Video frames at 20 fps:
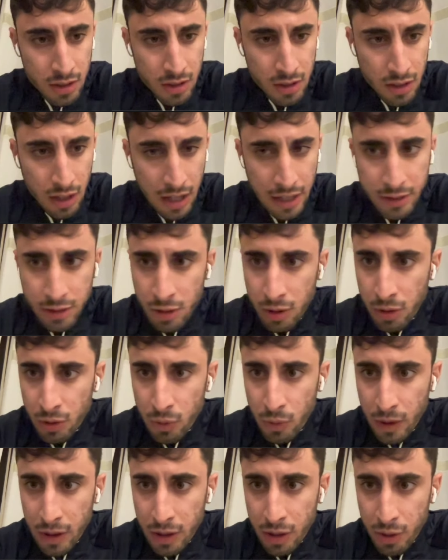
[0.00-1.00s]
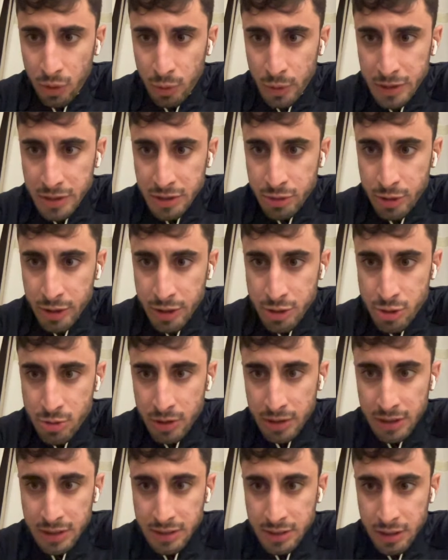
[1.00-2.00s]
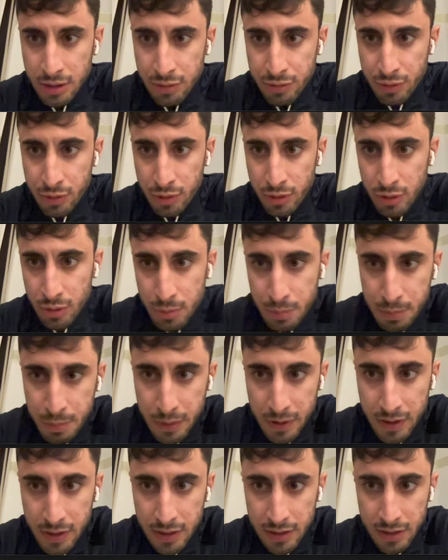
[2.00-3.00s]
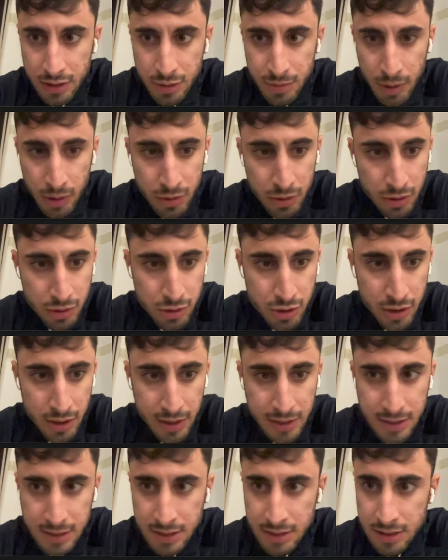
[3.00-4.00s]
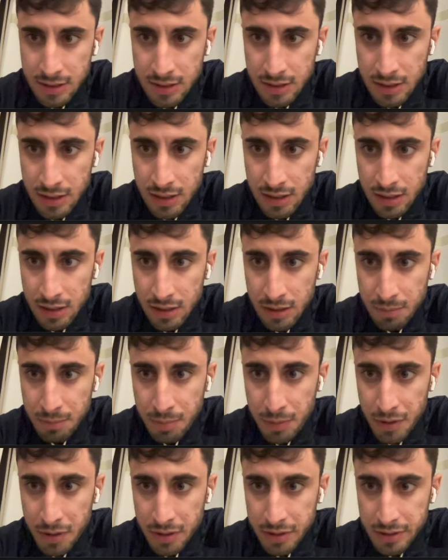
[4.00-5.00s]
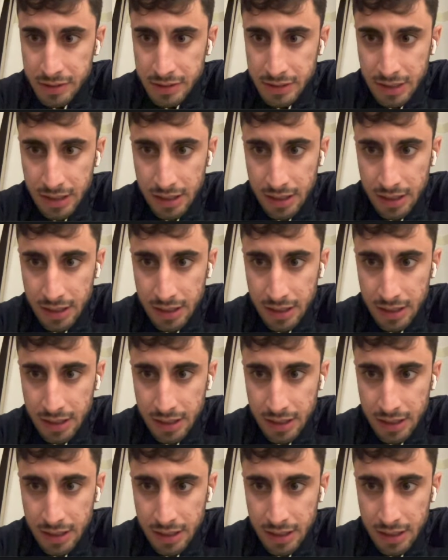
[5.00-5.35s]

I know I always cringe when I see a for loop in a smart contracts, but